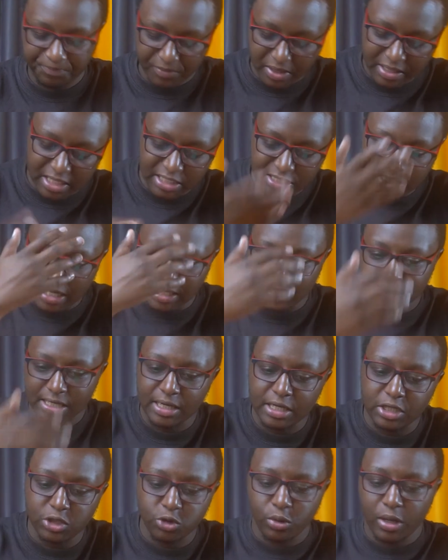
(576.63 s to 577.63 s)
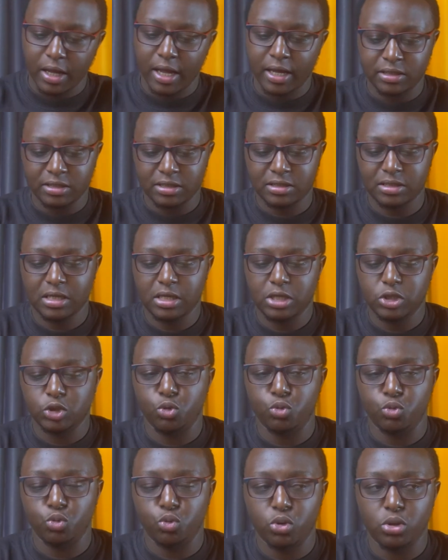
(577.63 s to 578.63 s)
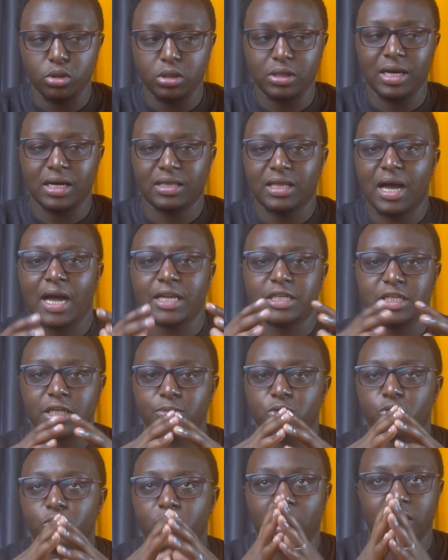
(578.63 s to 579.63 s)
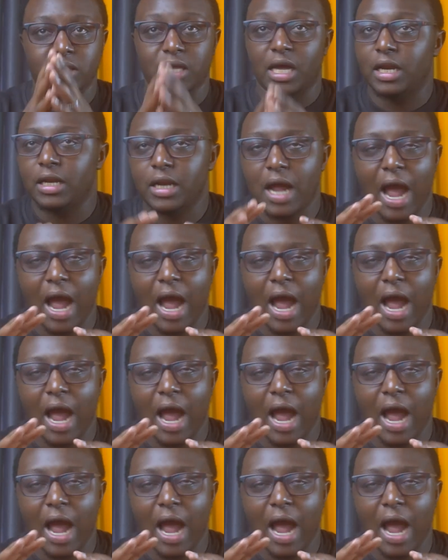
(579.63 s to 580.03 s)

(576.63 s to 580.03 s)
This year I decided to gather a team together.